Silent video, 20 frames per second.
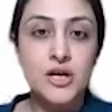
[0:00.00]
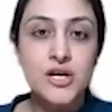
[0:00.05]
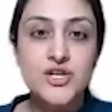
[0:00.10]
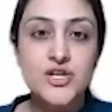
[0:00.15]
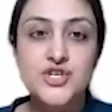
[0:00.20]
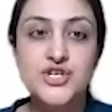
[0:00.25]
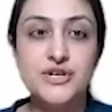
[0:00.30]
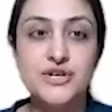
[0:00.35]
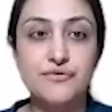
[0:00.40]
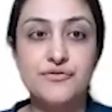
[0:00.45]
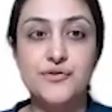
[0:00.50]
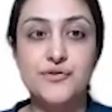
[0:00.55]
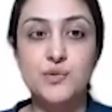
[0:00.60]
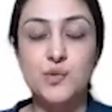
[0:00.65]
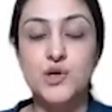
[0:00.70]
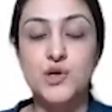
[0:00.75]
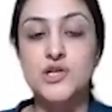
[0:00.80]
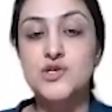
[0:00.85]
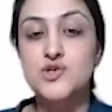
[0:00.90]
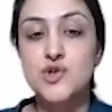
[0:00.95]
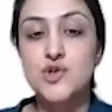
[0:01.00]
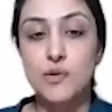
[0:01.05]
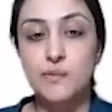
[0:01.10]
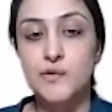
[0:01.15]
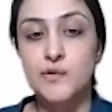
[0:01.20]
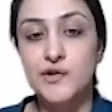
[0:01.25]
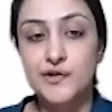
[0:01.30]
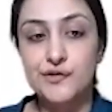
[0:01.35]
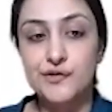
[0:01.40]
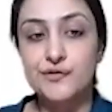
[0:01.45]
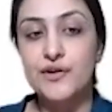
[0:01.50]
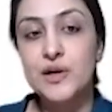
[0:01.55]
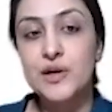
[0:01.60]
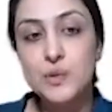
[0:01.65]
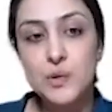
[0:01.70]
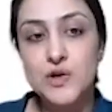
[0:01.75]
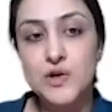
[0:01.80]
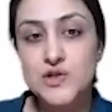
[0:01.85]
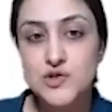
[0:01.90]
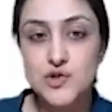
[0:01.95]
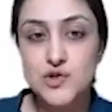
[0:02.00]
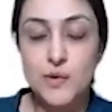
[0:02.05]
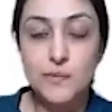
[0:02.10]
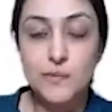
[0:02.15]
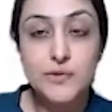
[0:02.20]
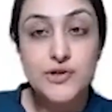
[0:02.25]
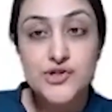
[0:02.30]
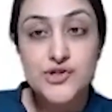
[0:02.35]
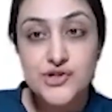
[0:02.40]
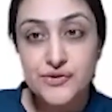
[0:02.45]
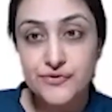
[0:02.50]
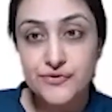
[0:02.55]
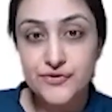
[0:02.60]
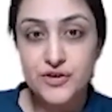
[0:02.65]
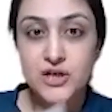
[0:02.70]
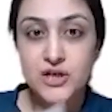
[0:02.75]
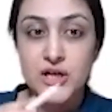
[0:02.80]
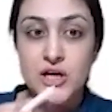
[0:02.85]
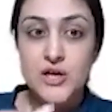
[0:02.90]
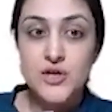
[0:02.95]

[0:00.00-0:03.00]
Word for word: shift what is doppler effect what is doppler shift